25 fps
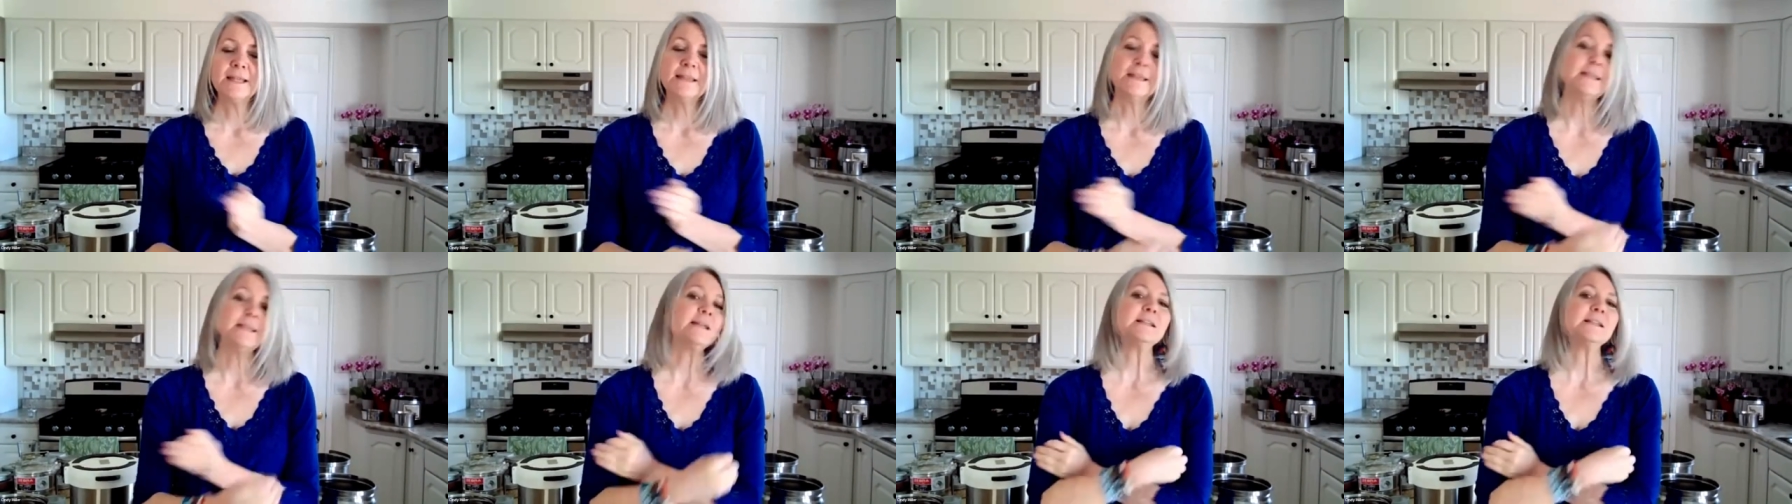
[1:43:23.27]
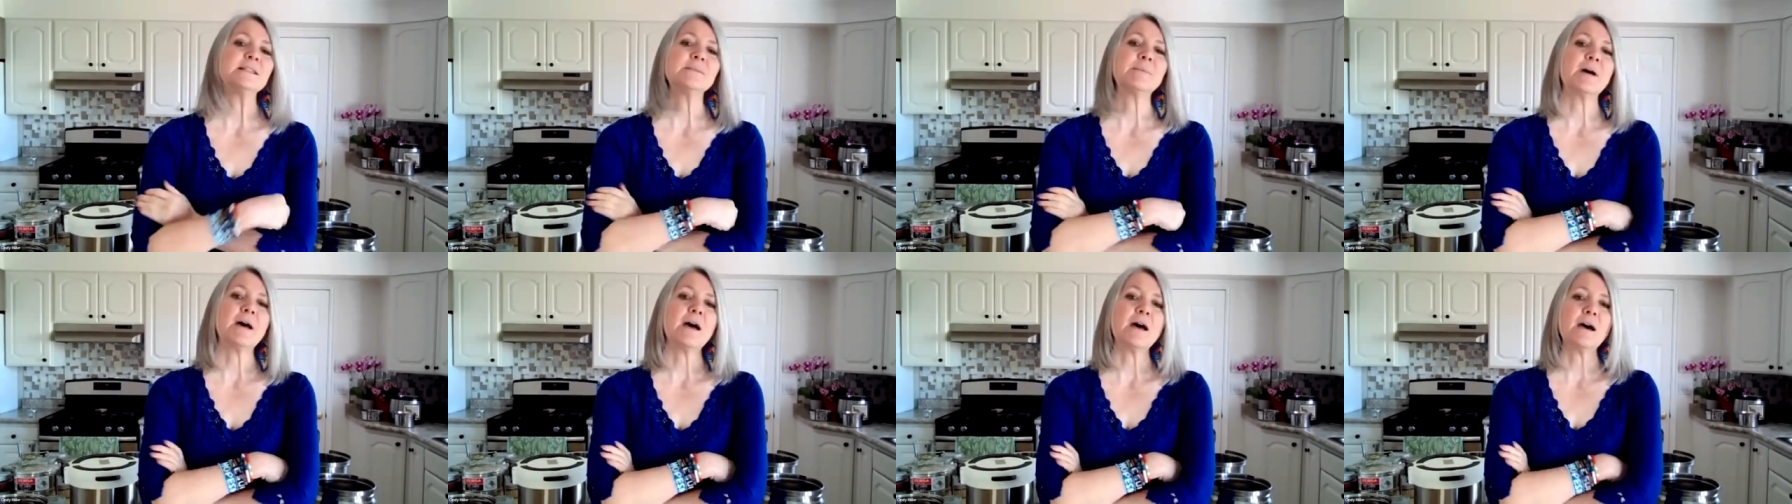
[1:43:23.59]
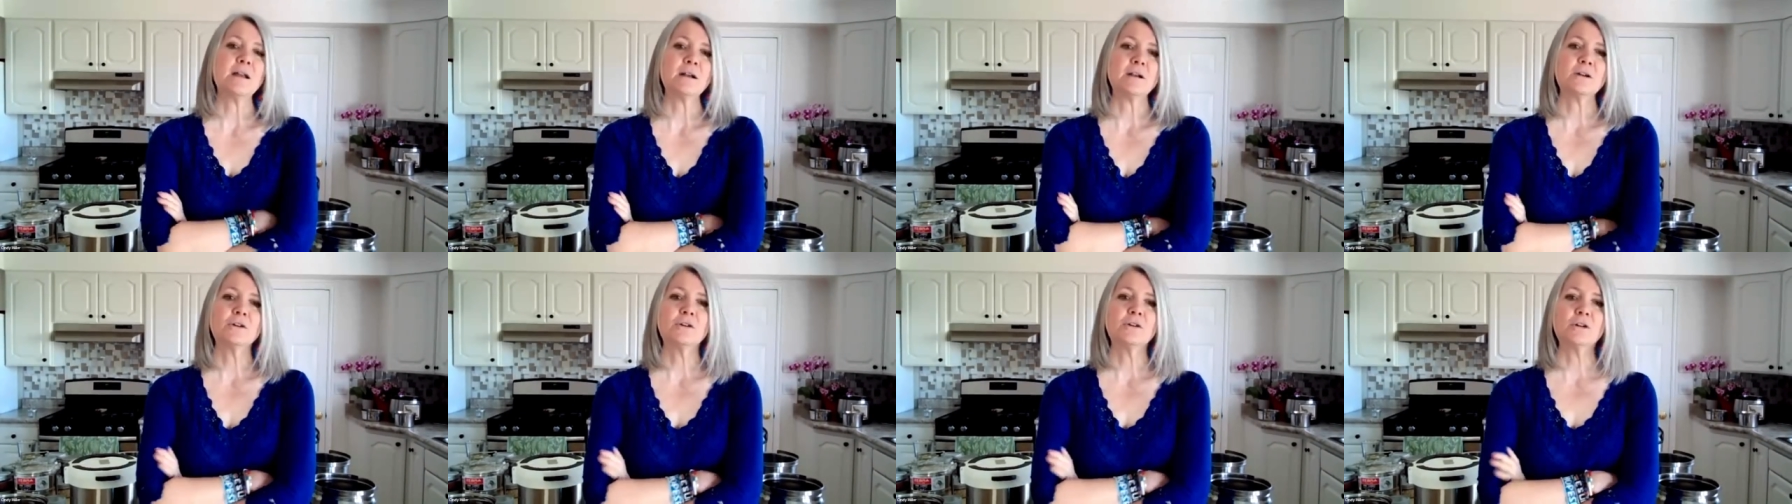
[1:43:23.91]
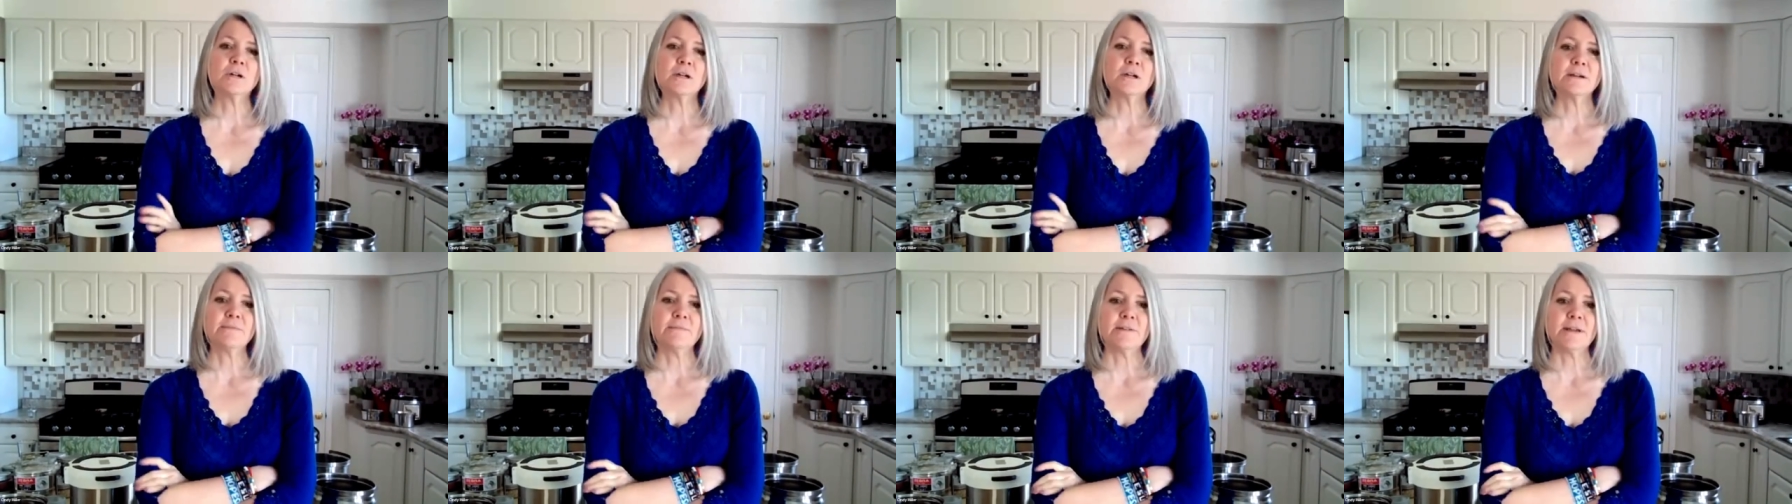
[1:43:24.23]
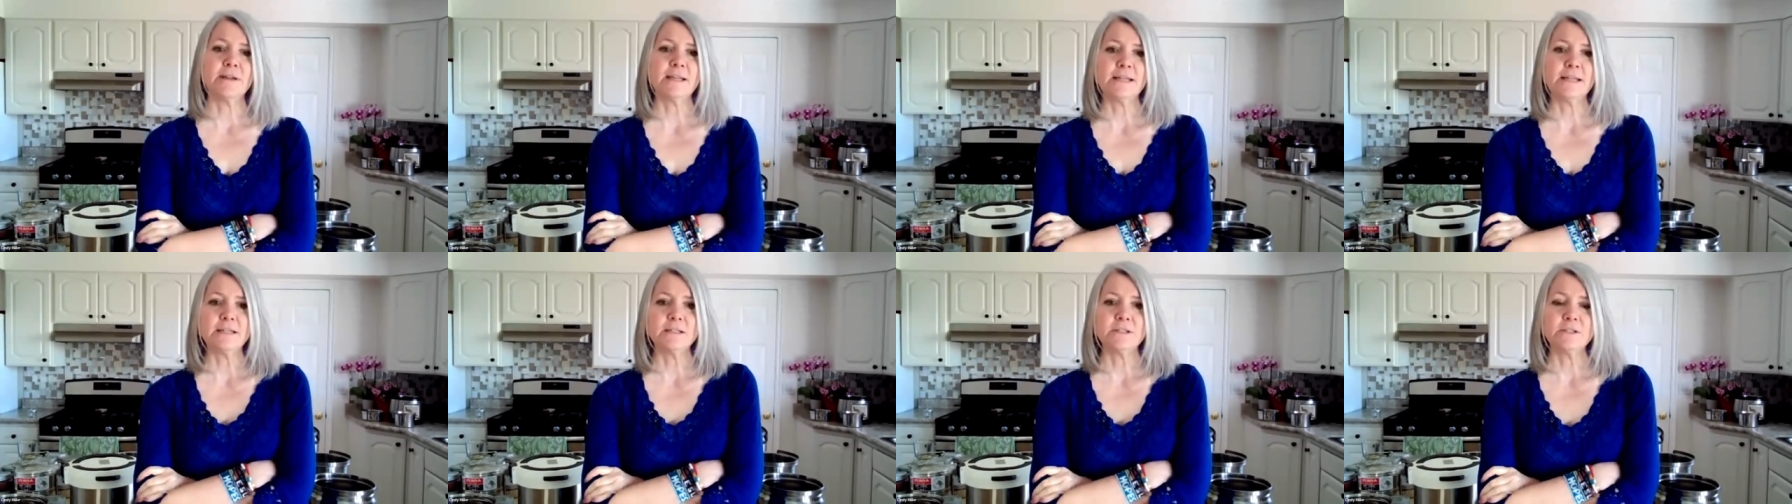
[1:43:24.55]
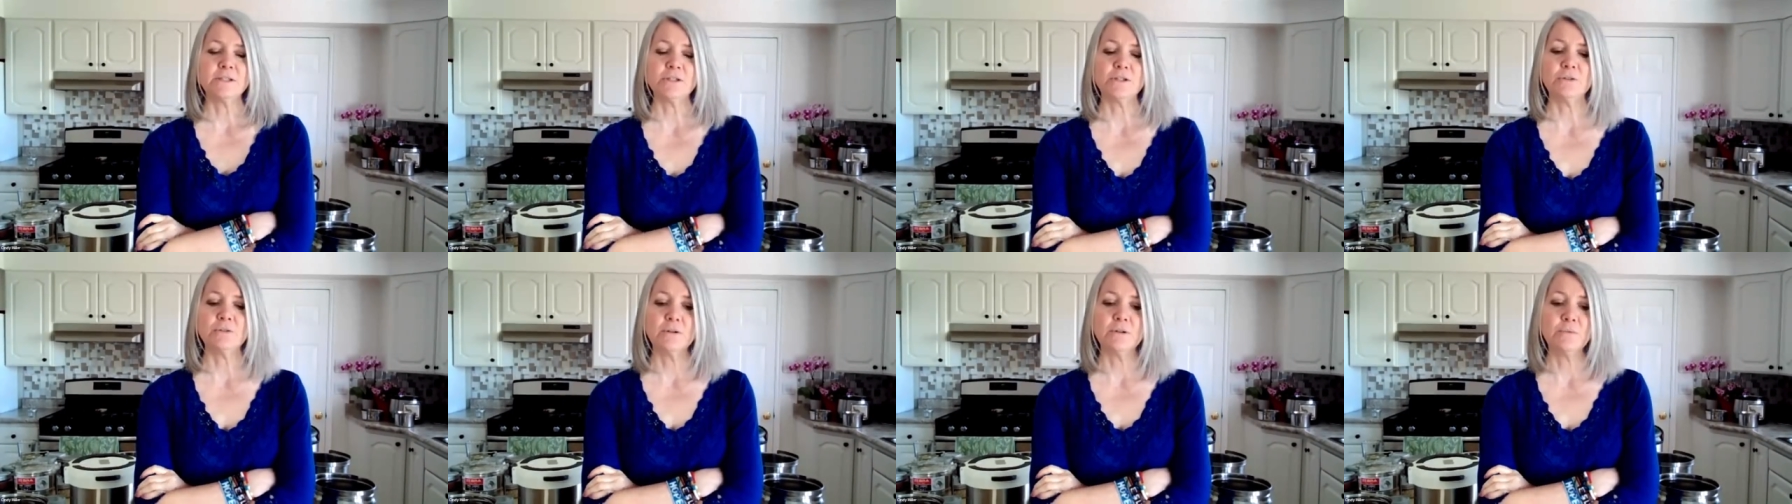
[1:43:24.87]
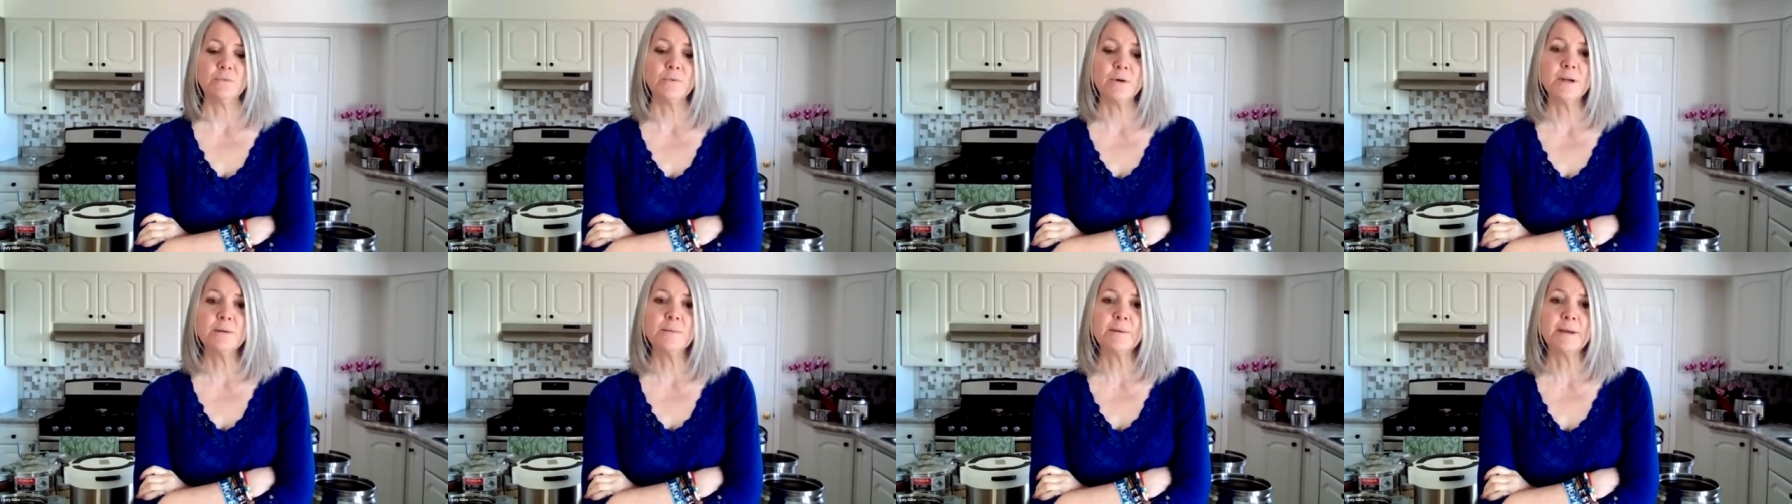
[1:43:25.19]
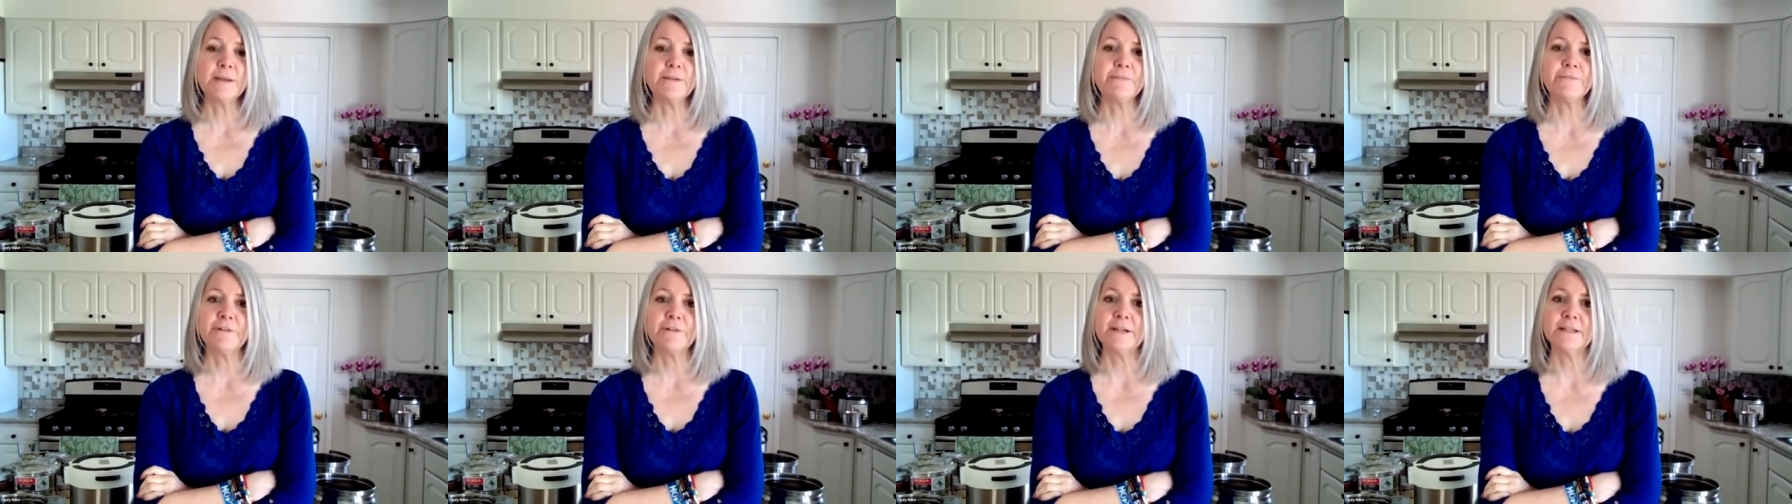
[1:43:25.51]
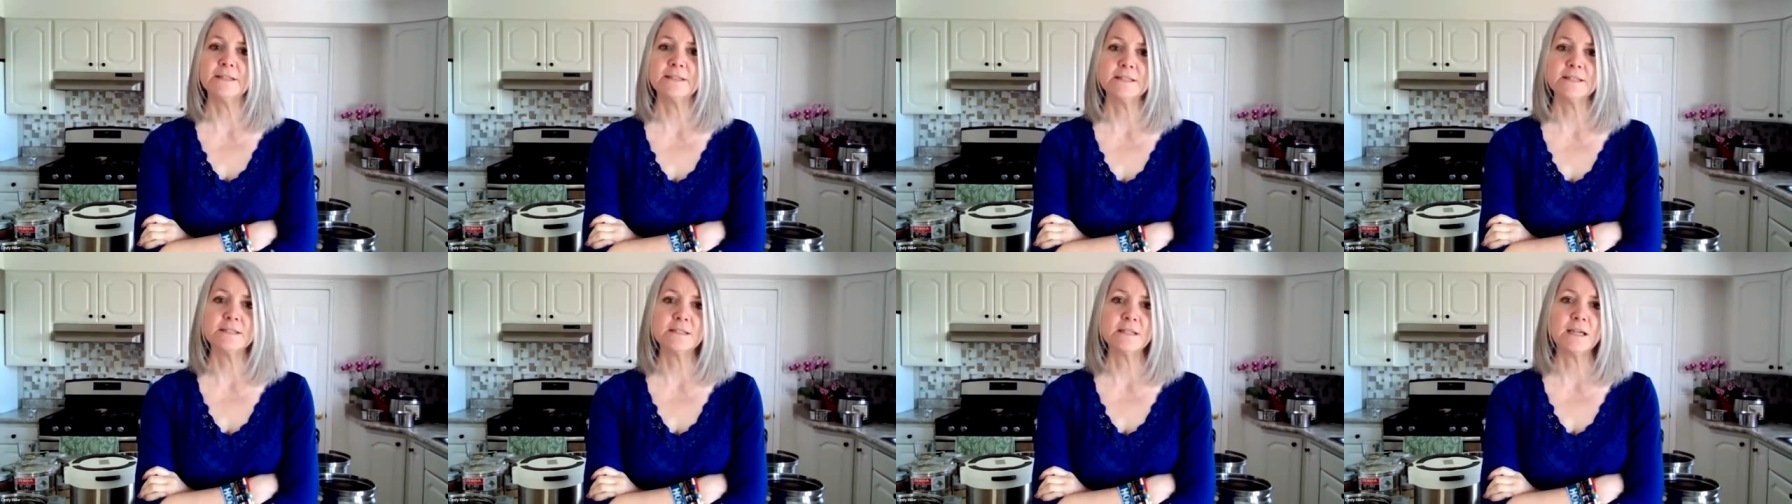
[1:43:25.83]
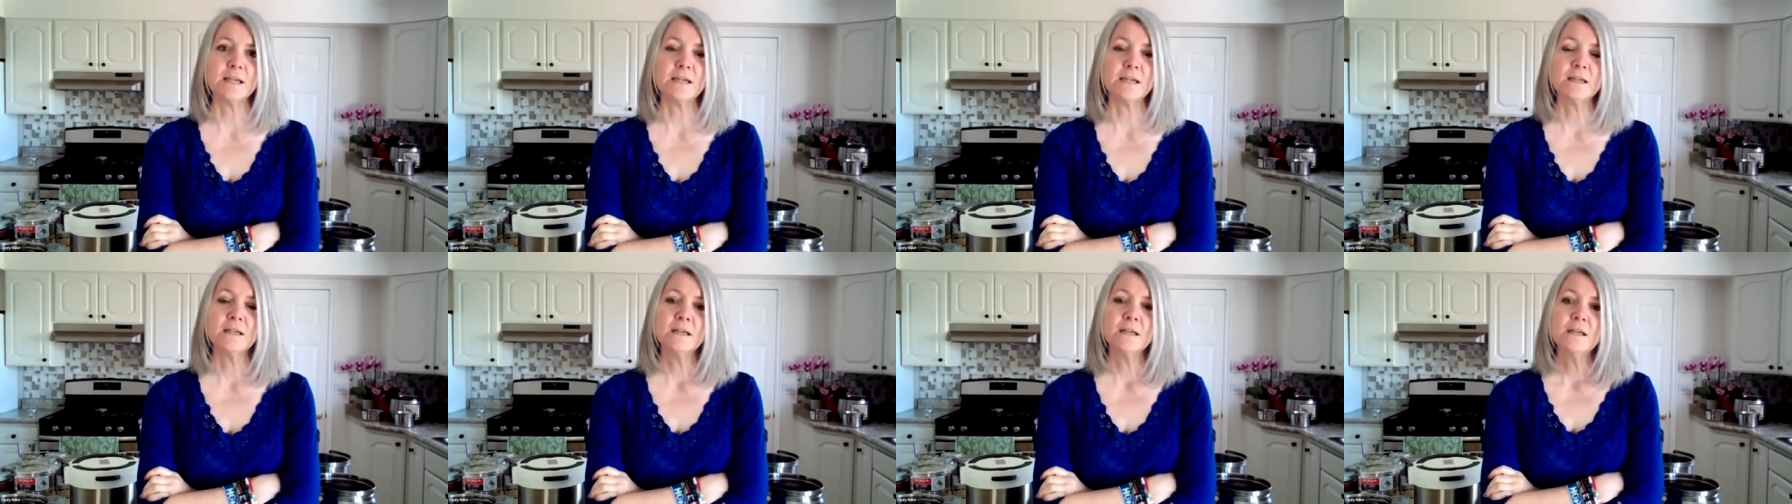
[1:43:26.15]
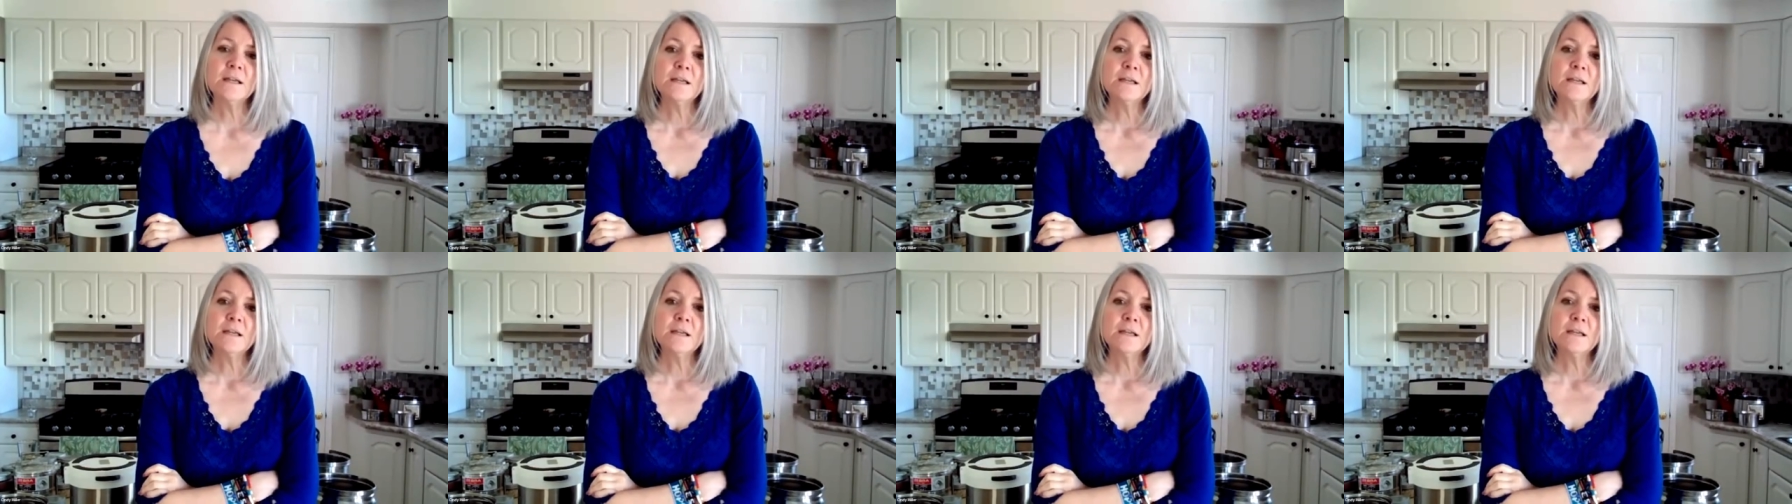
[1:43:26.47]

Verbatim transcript: things about how to cook if I needed to. And one of my friends is like,